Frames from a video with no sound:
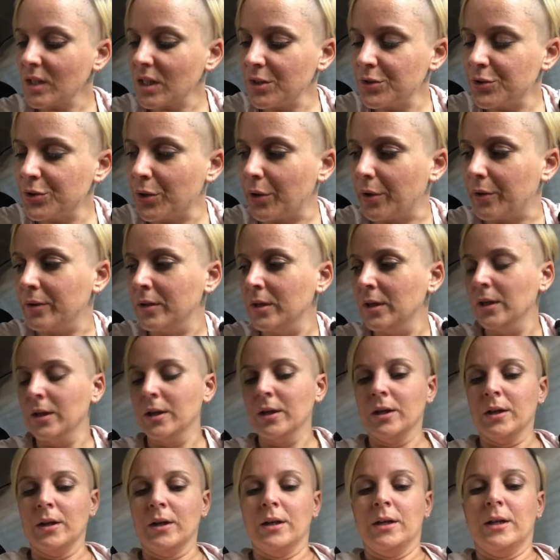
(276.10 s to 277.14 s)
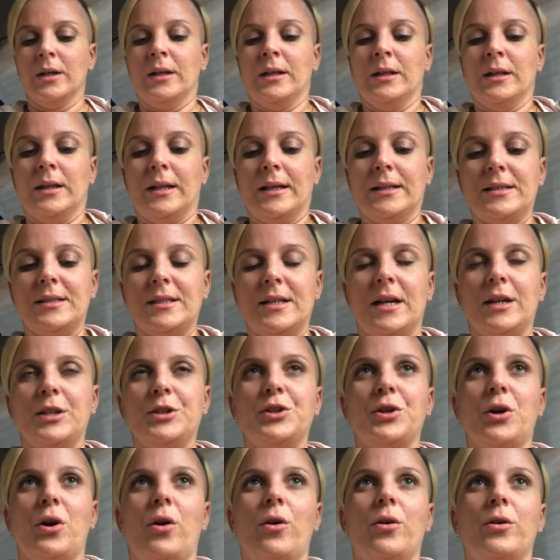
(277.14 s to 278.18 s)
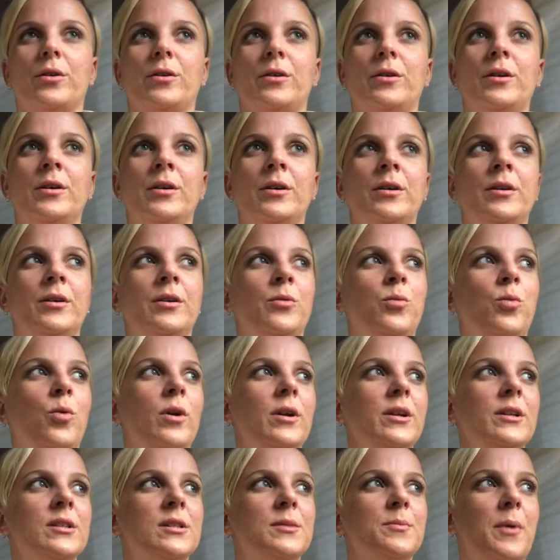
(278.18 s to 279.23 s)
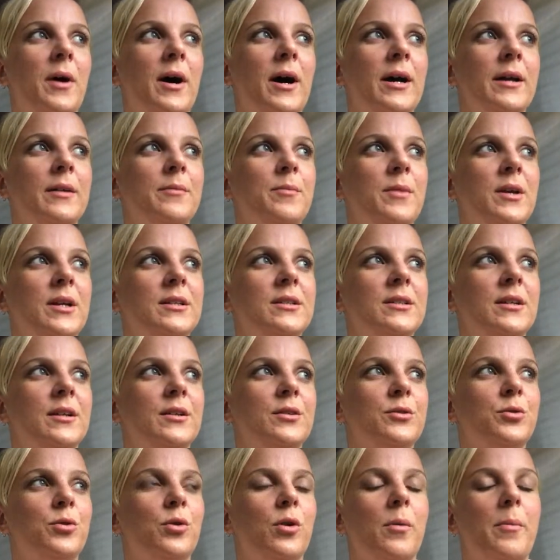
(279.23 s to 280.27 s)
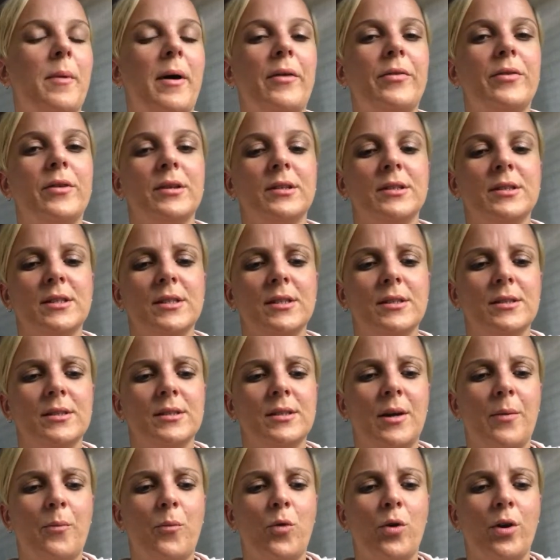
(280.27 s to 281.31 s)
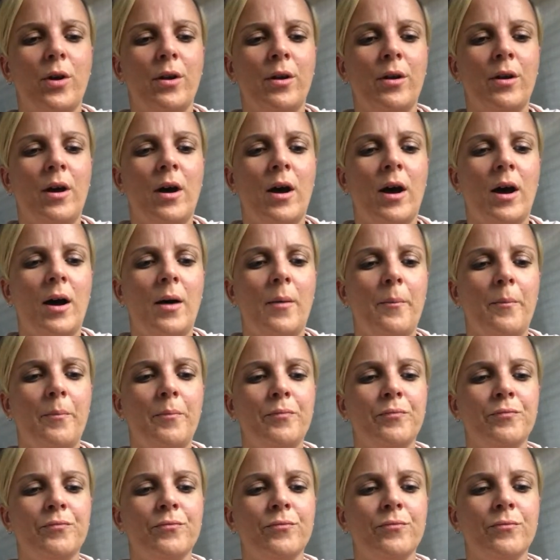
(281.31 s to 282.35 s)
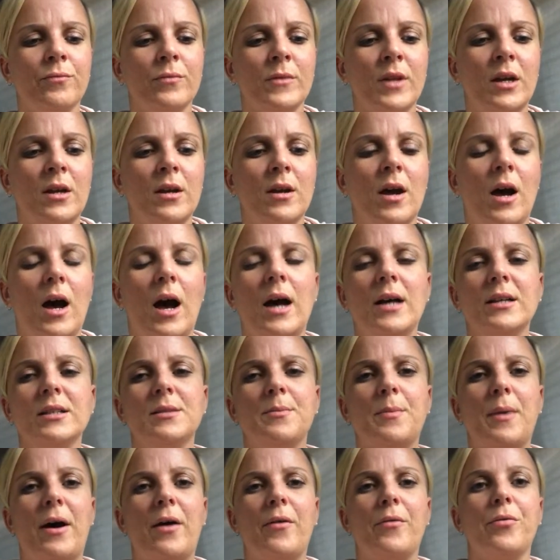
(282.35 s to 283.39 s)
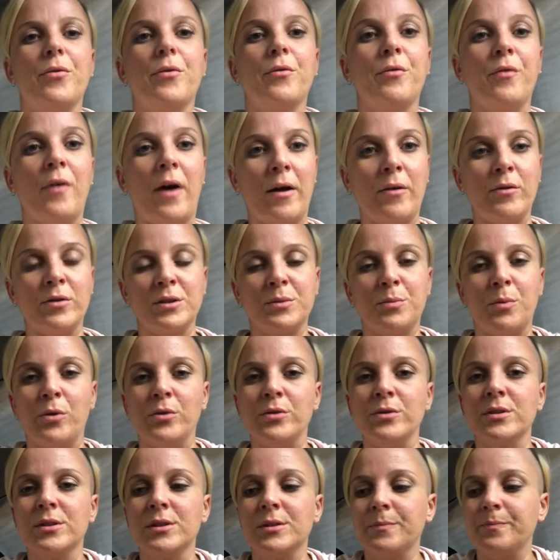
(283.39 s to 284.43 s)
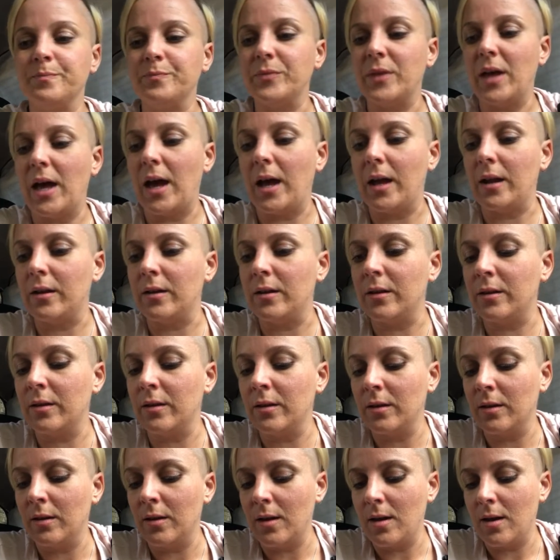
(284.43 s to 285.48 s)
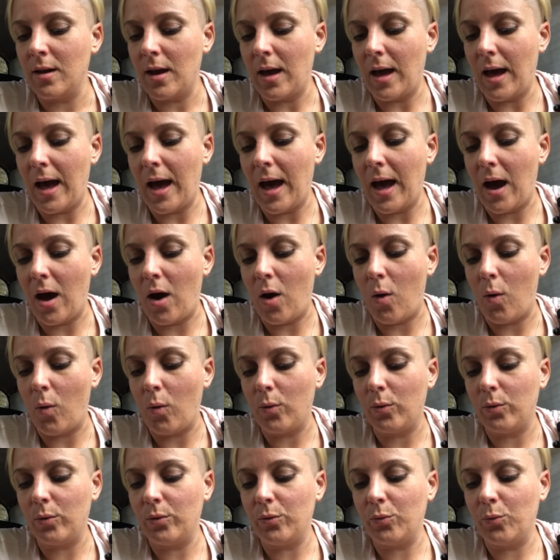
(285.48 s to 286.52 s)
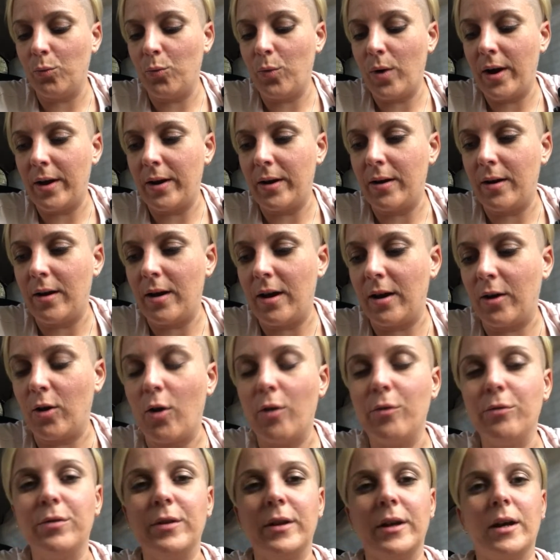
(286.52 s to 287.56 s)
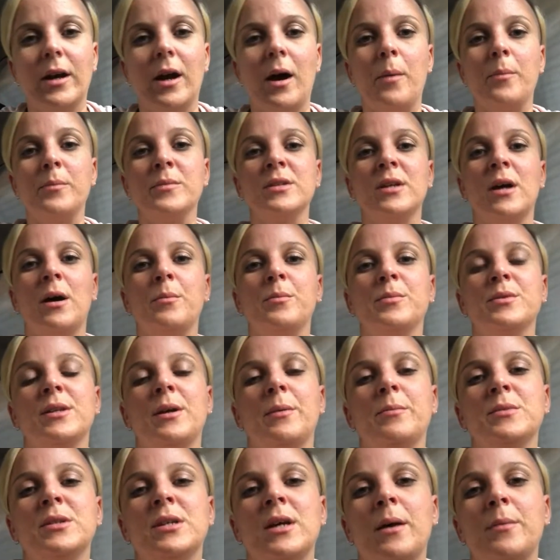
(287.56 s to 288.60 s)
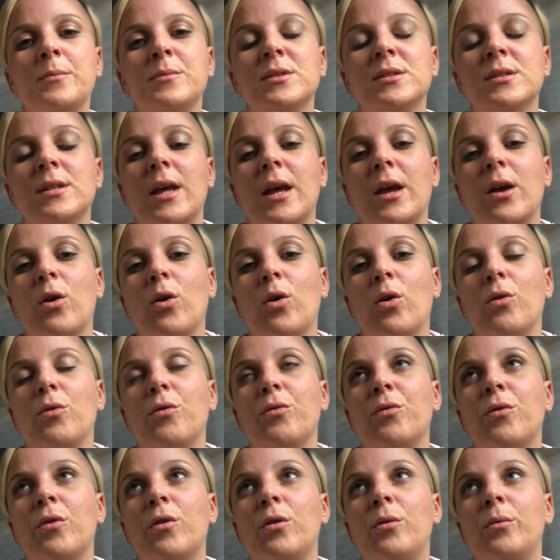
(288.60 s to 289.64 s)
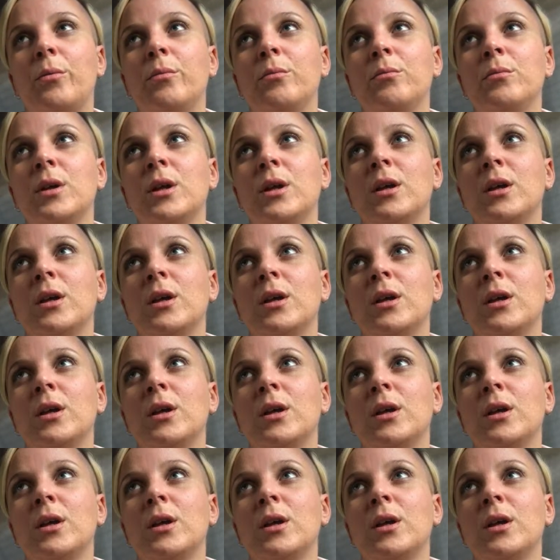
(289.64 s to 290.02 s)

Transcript: so let's touch on what inspired me to talk about this. Is someone asked about the fight response and how when a conflict comes up, sometimes they go from